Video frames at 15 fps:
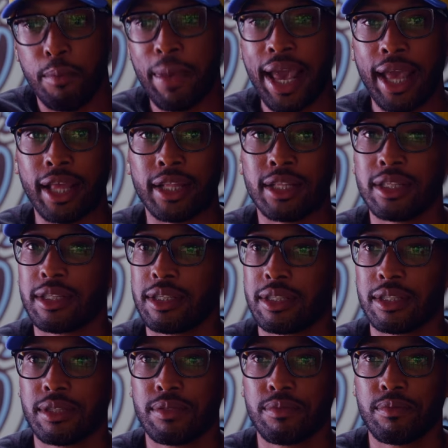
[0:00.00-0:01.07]
man,
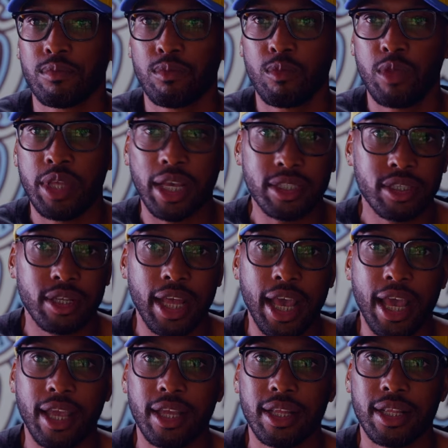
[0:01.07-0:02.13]

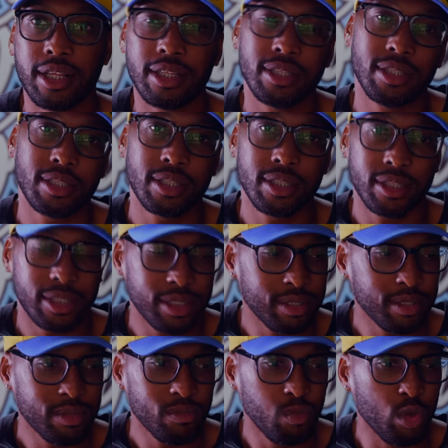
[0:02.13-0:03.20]
yesterday
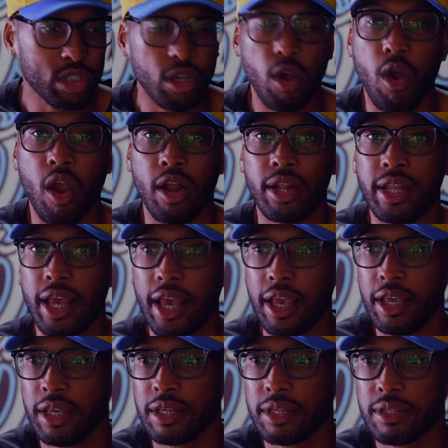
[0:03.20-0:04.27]
was a hard
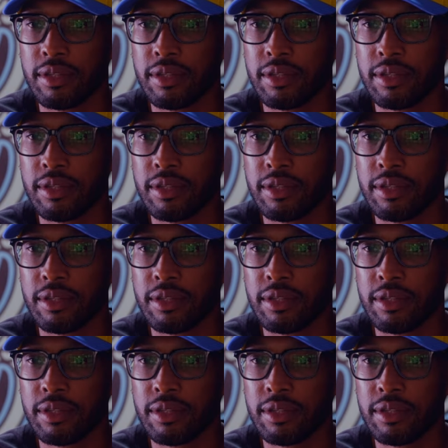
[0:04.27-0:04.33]
day.